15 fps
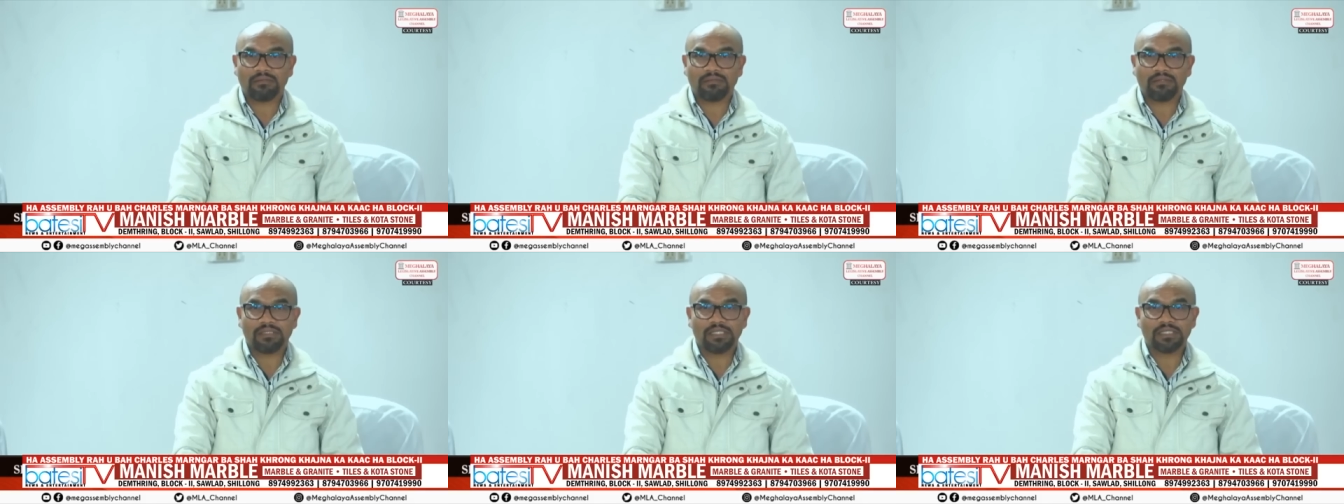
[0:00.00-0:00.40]

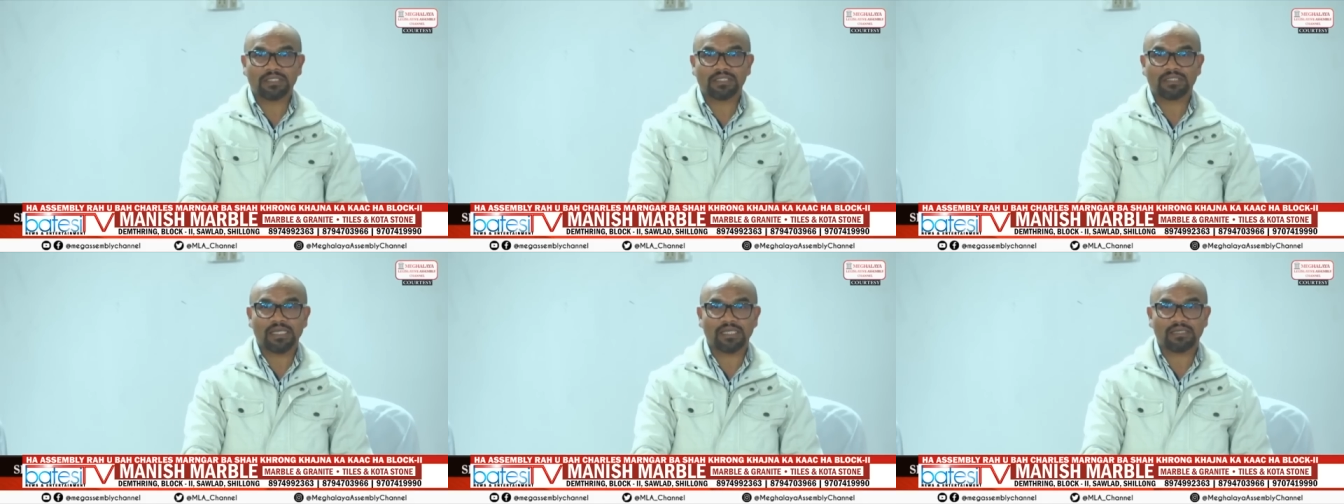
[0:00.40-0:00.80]
these
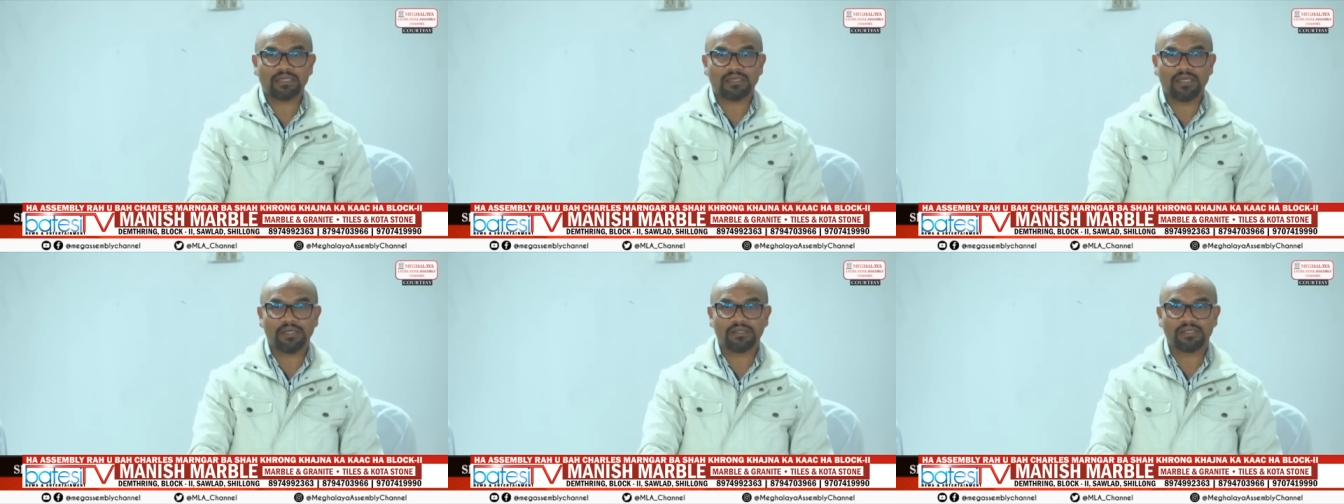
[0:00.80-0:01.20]
6
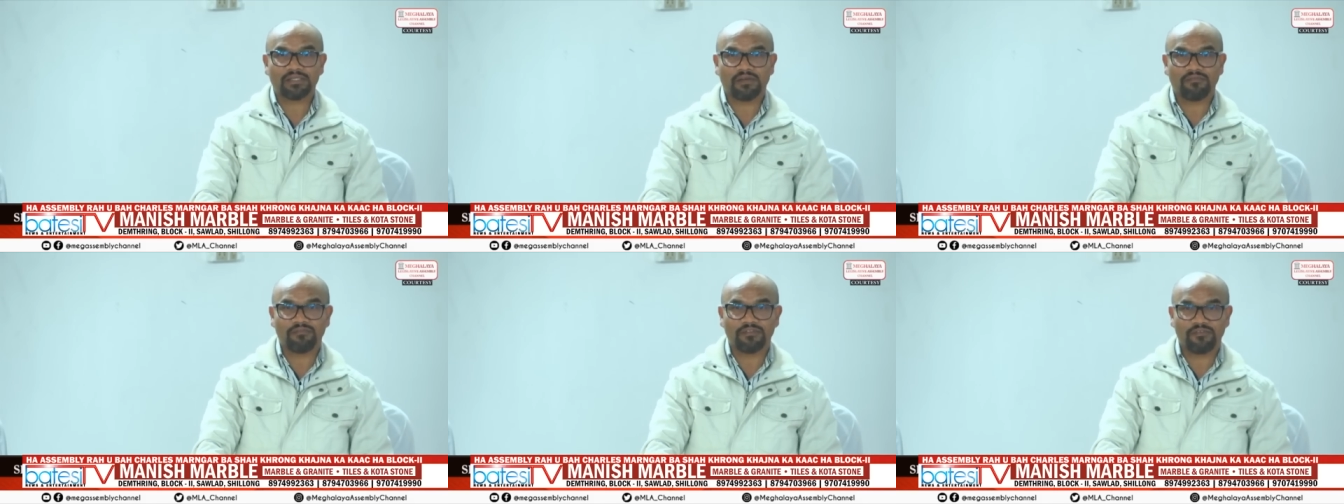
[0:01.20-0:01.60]
areas
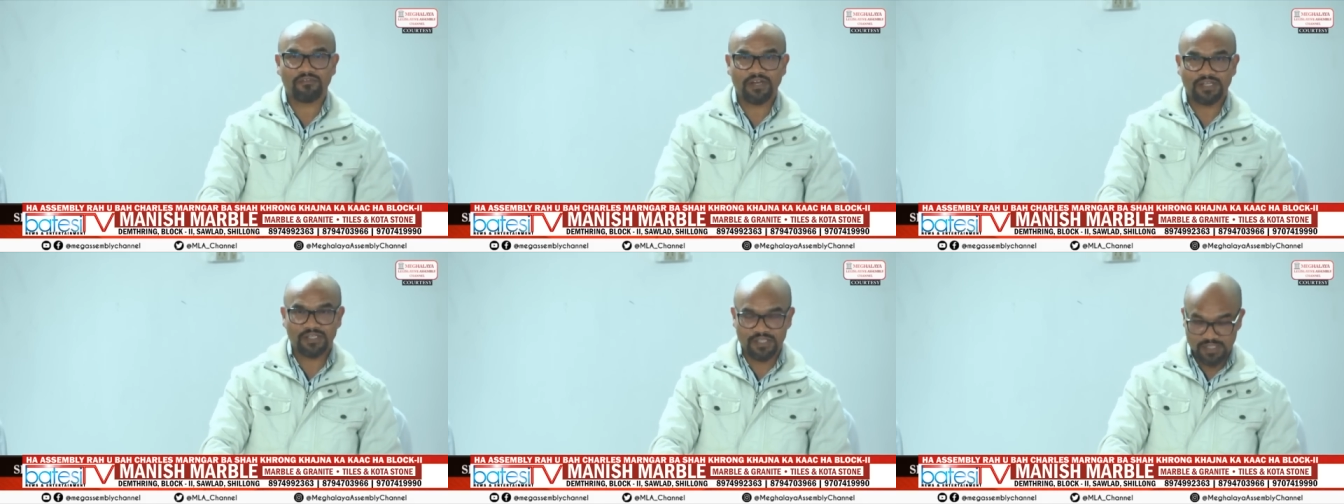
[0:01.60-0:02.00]
of
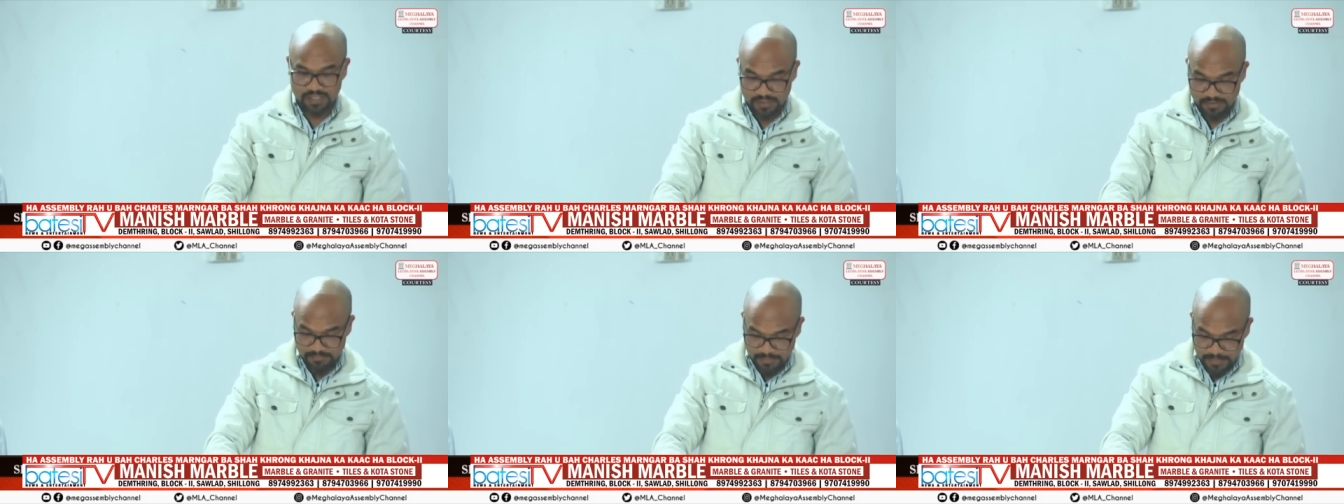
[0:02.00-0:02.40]
difference.
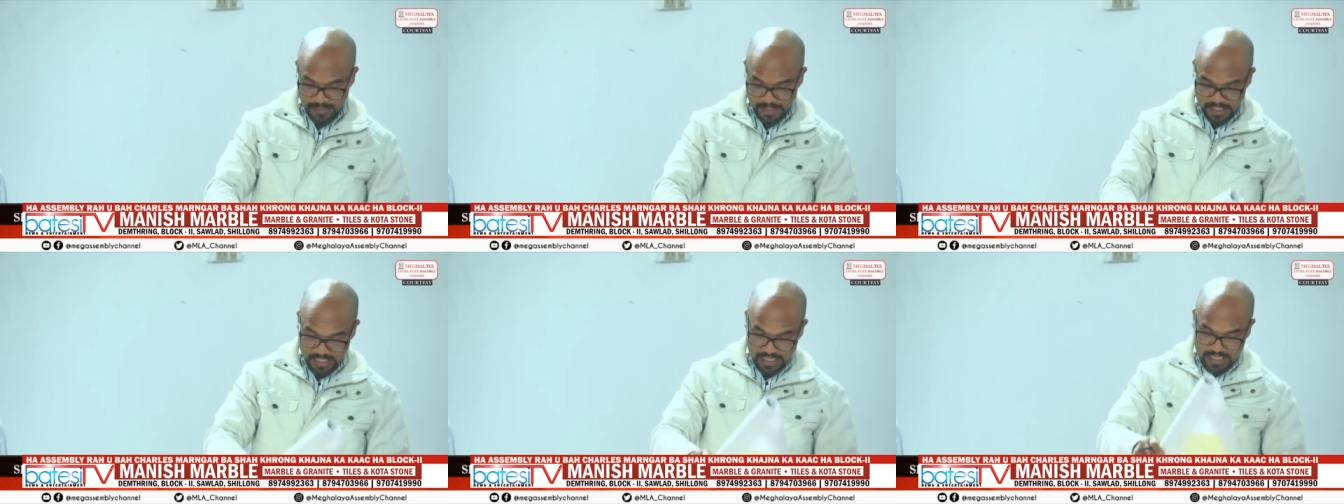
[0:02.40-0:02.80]

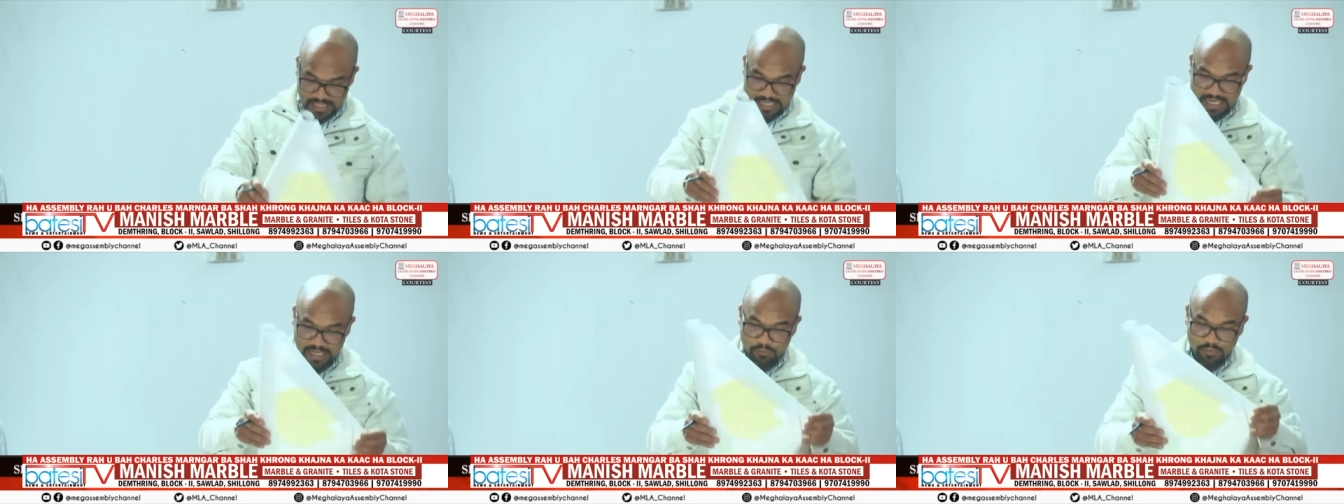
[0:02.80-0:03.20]

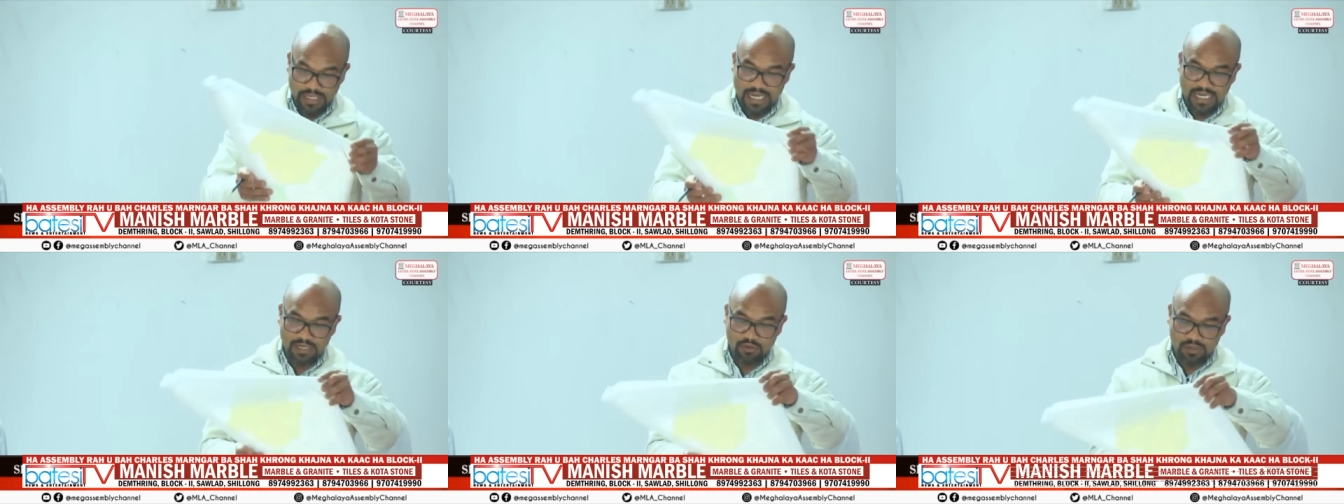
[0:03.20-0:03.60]
And when
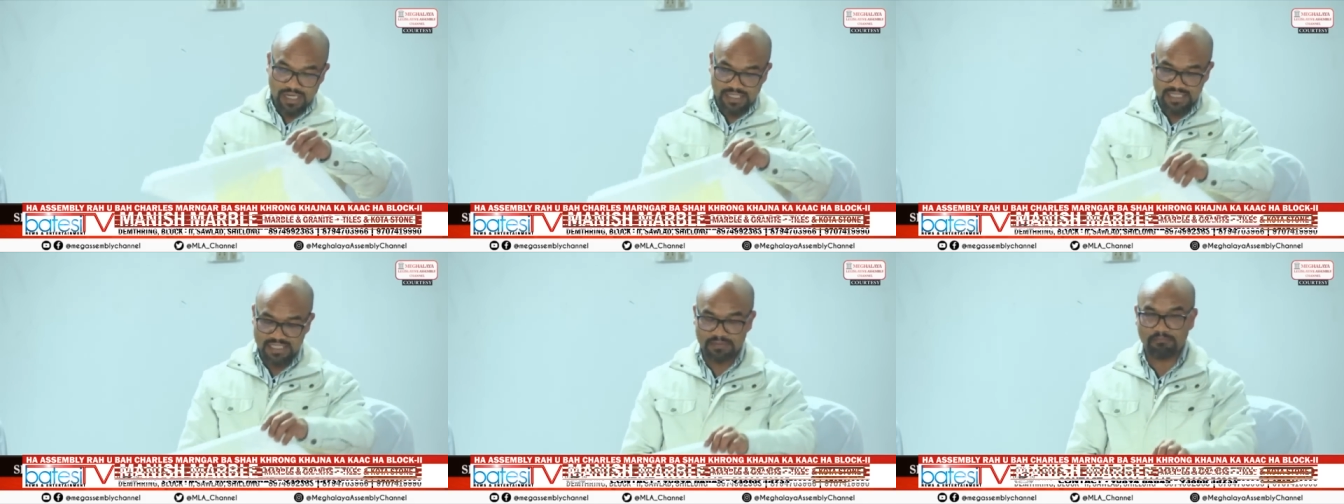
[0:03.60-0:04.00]
I look at
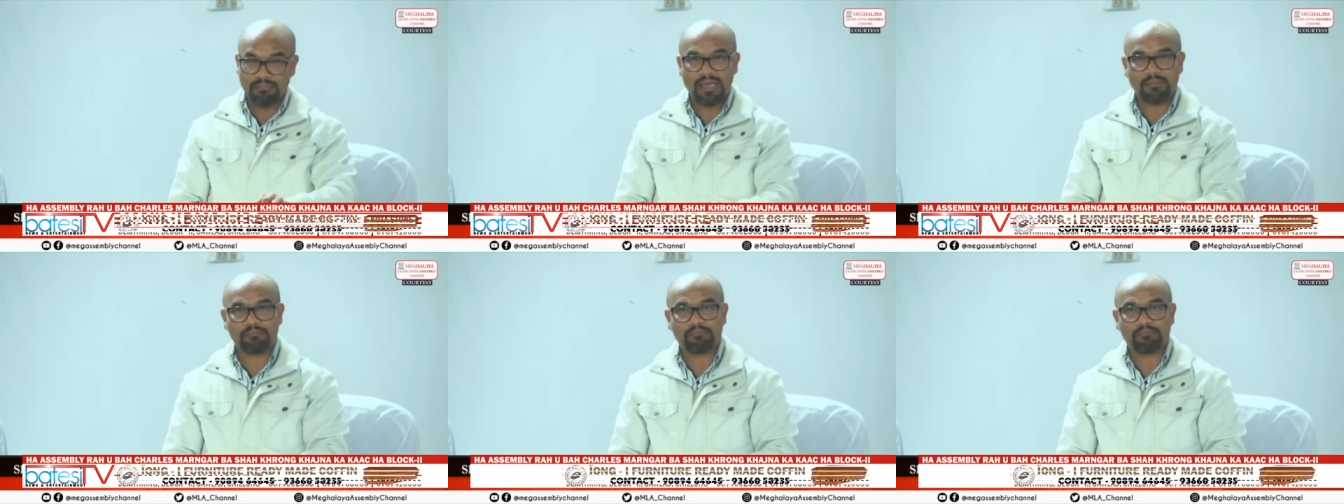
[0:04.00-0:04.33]
this map,